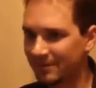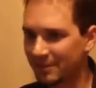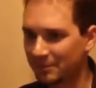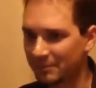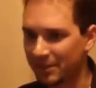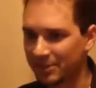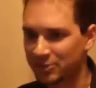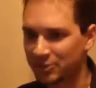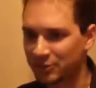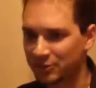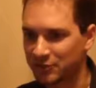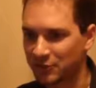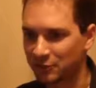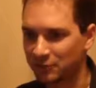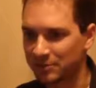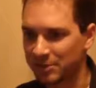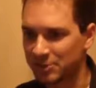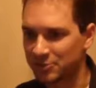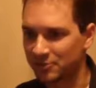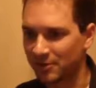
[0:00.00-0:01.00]
Bet you it's a
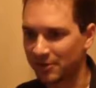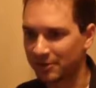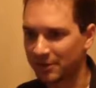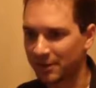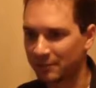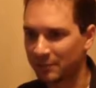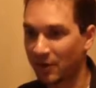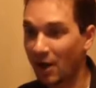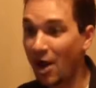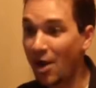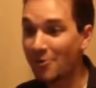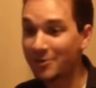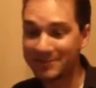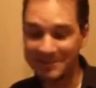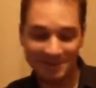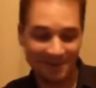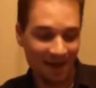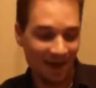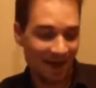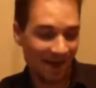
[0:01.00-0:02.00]
redrawn number. Oh,
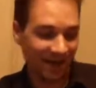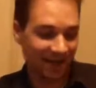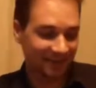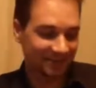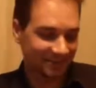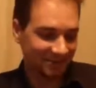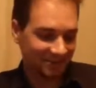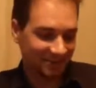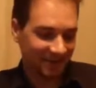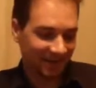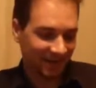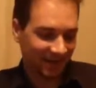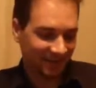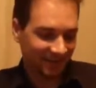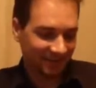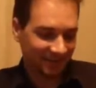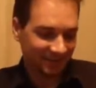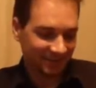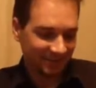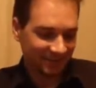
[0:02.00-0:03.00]
it's not!
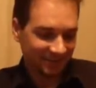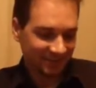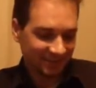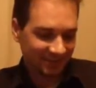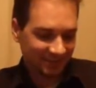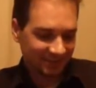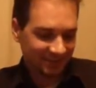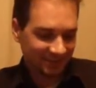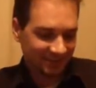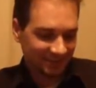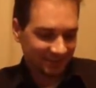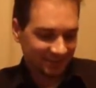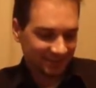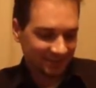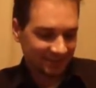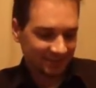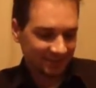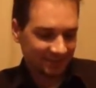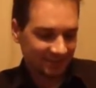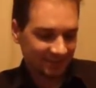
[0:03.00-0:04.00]
Okay.
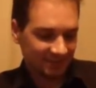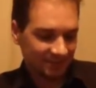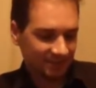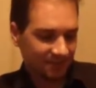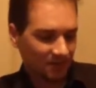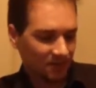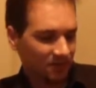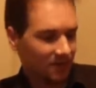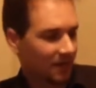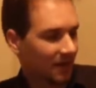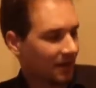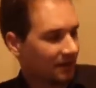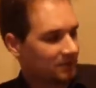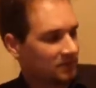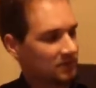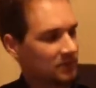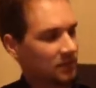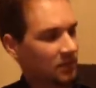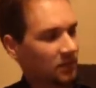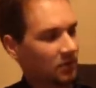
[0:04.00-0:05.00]
Okay,
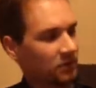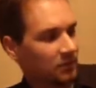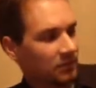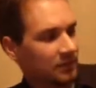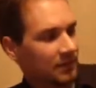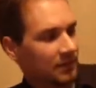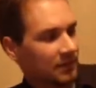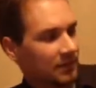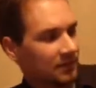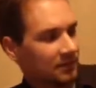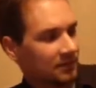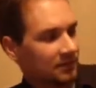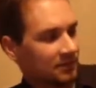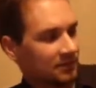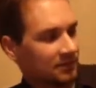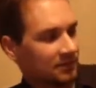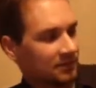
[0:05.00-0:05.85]
so then